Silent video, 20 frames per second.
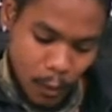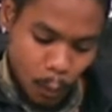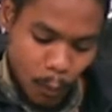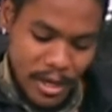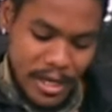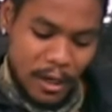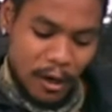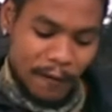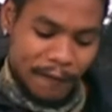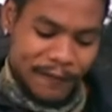
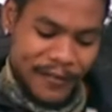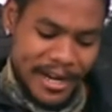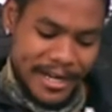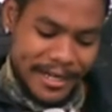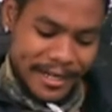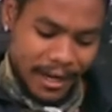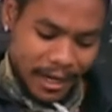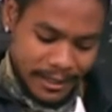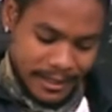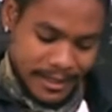we
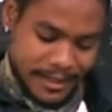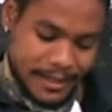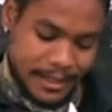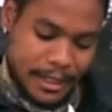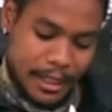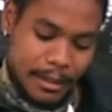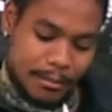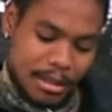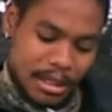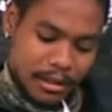offend not,
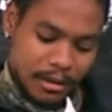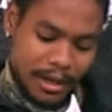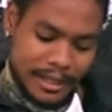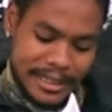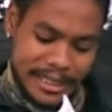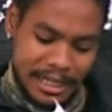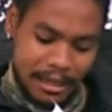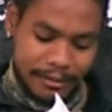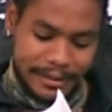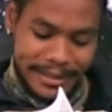
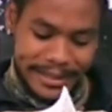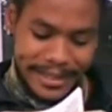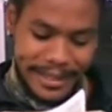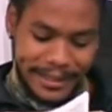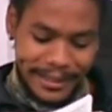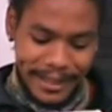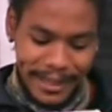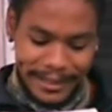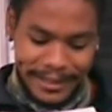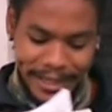because they have
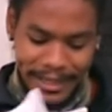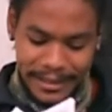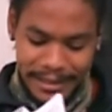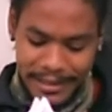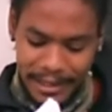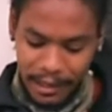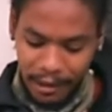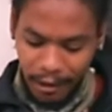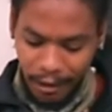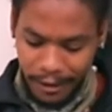sinned
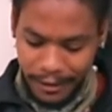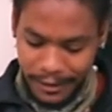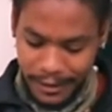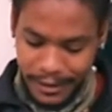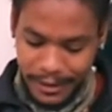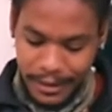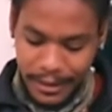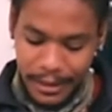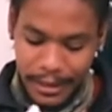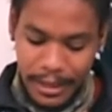against the Lord,
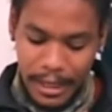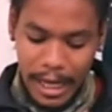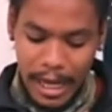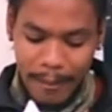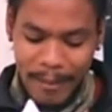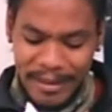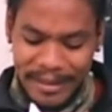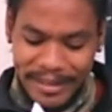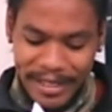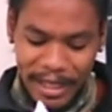the
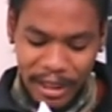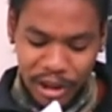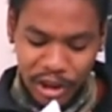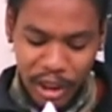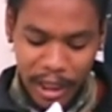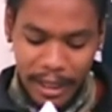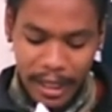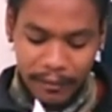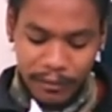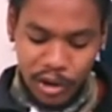
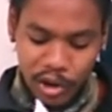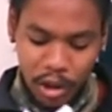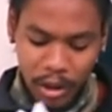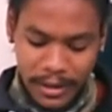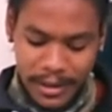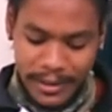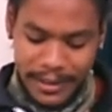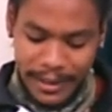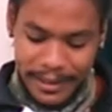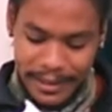habitation of
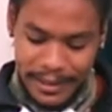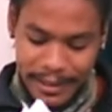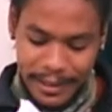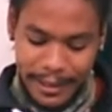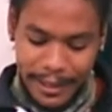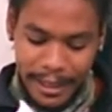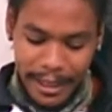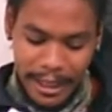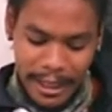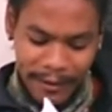justice,
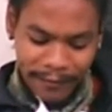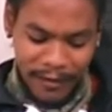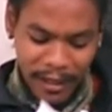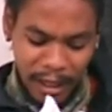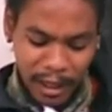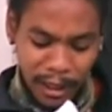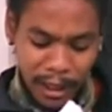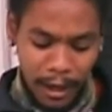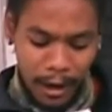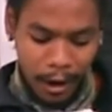even
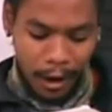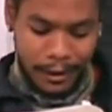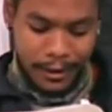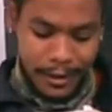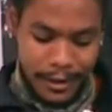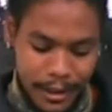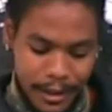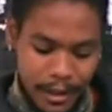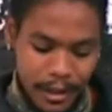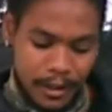the Lord,
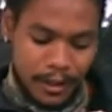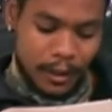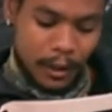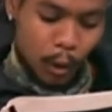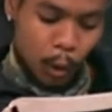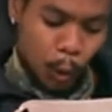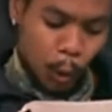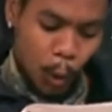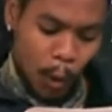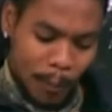
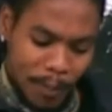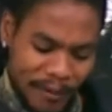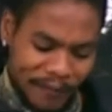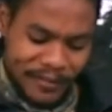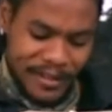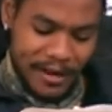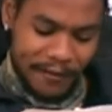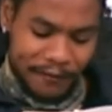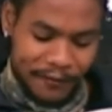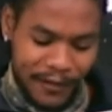the hope
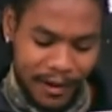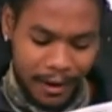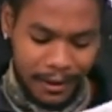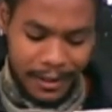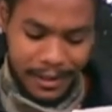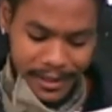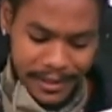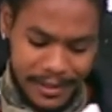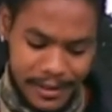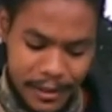of their
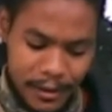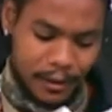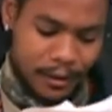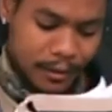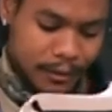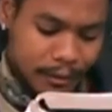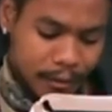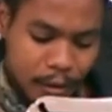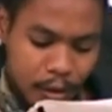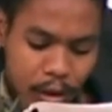fathers.
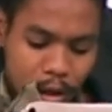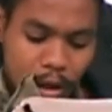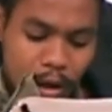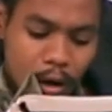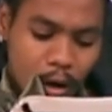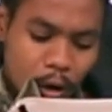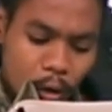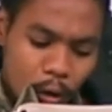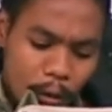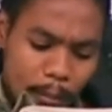
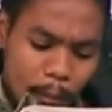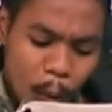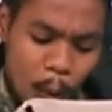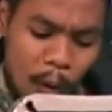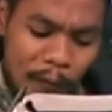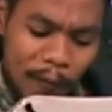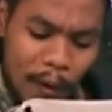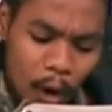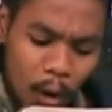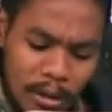
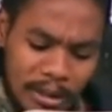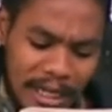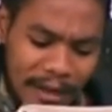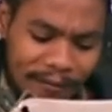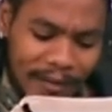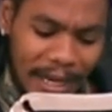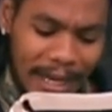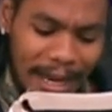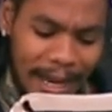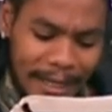Remove out
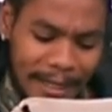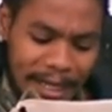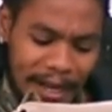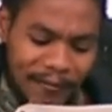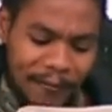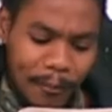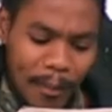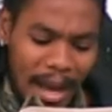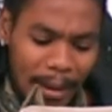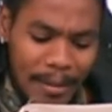of the land
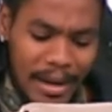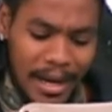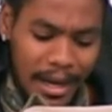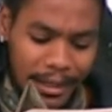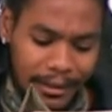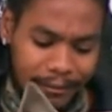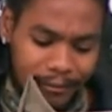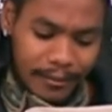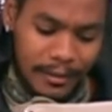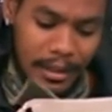of
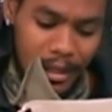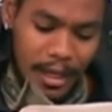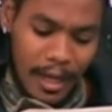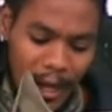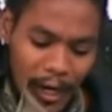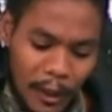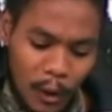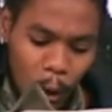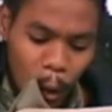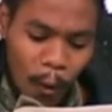Babylon,
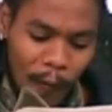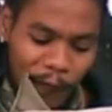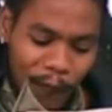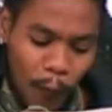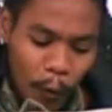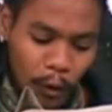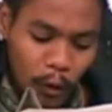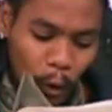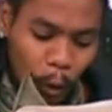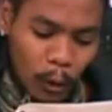and go
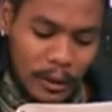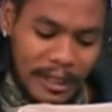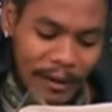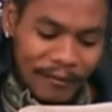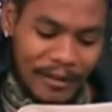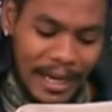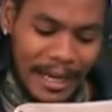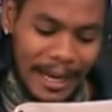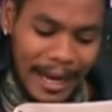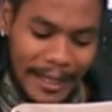forth out
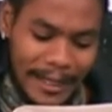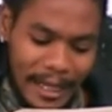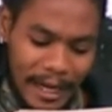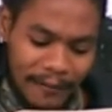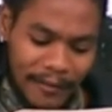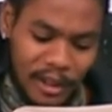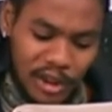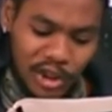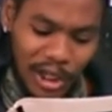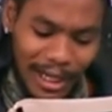of the land
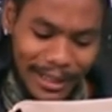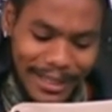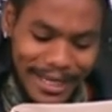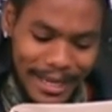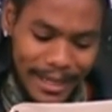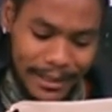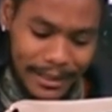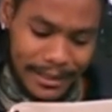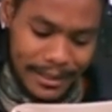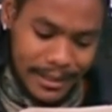of the
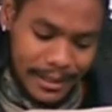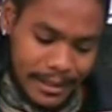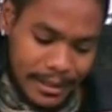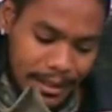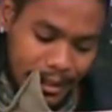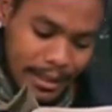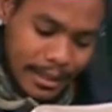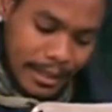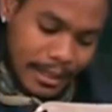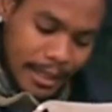Chaldeans,
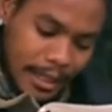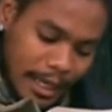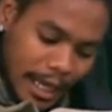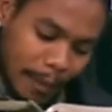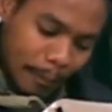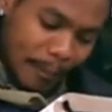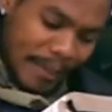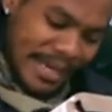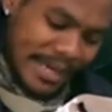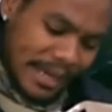
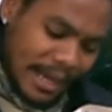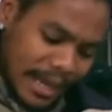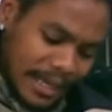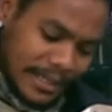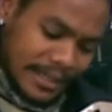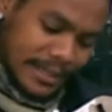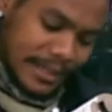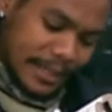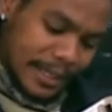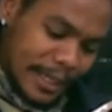and be
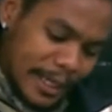as